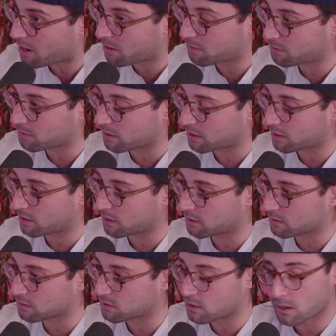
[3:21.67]

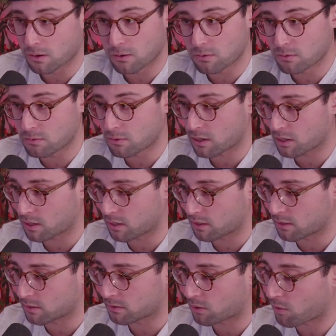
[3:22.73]
There's
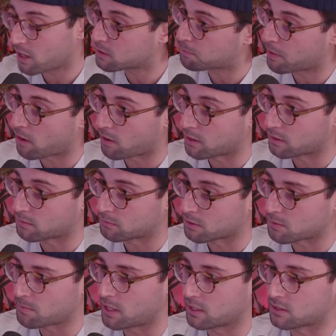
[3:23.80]
no grace period,
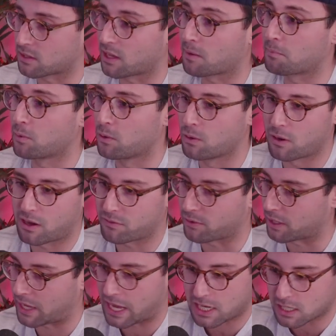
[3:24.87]
which means that they could boo you
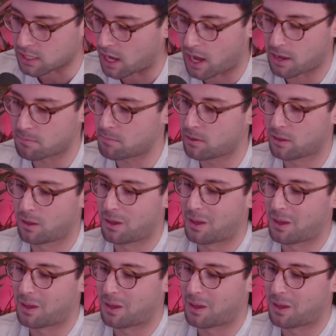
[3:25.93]
off at like any time.